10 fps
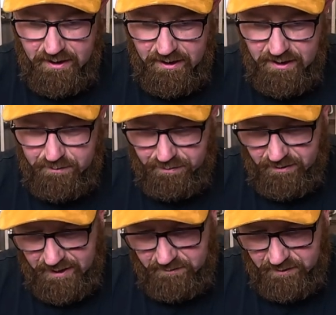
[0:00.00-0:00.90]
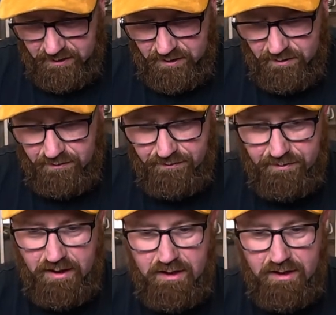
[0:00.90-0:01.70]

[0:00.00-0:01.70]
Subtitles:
It's pronounced enough.